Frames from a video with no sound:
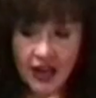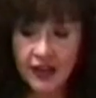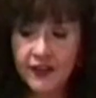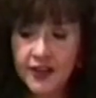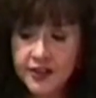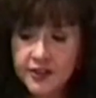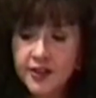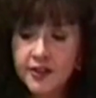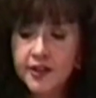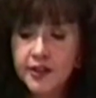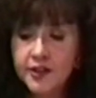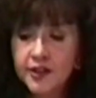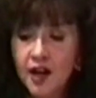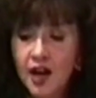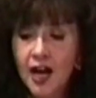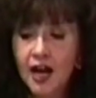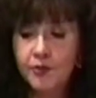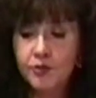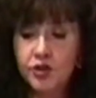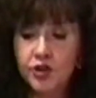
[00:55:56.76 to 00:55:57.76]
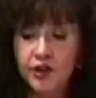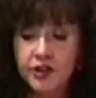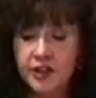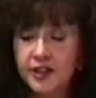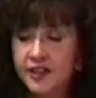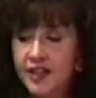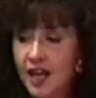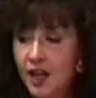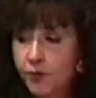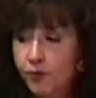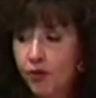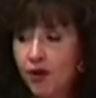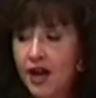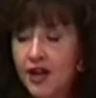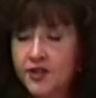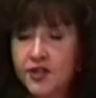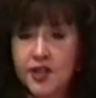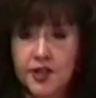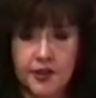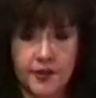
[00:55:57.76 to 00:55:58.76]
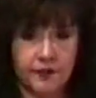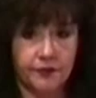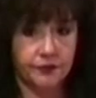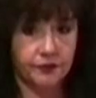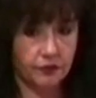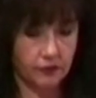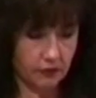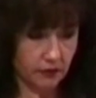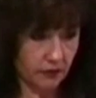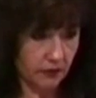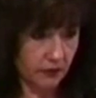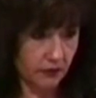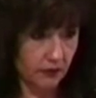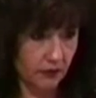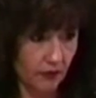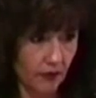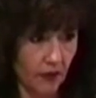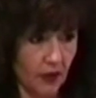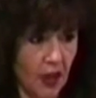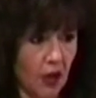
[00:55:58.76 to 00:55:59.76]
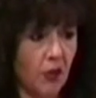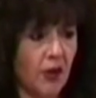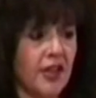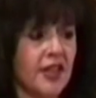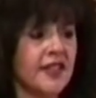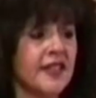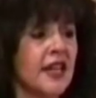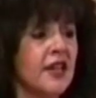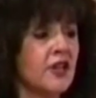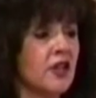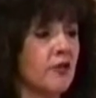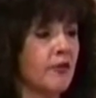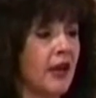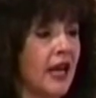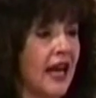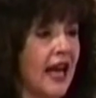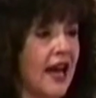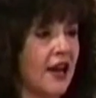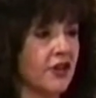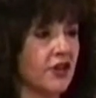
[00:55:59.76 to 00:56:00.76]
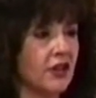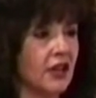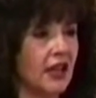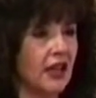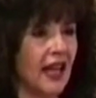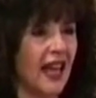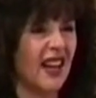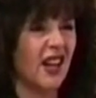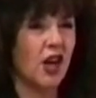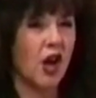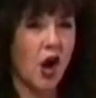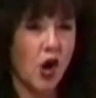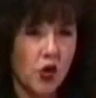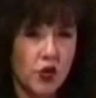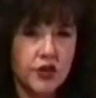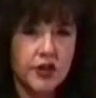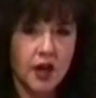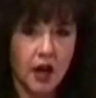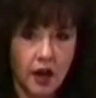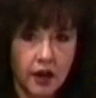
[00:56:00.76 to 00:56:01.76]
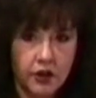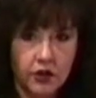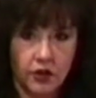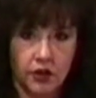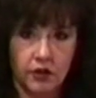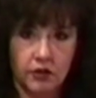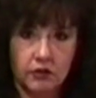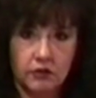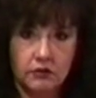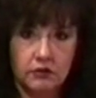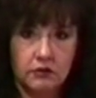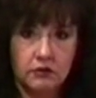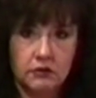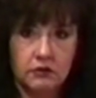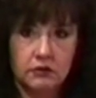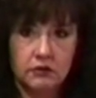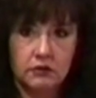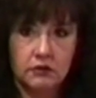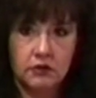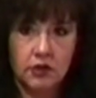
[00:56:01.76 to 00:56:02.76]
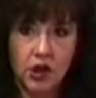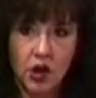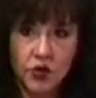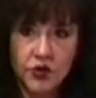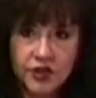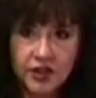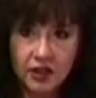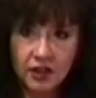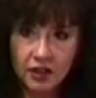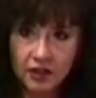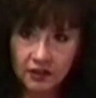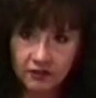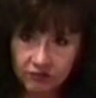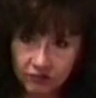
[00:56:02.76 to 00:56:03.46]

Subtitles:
And this is the time during the death process where the sentient being actually goes under, goes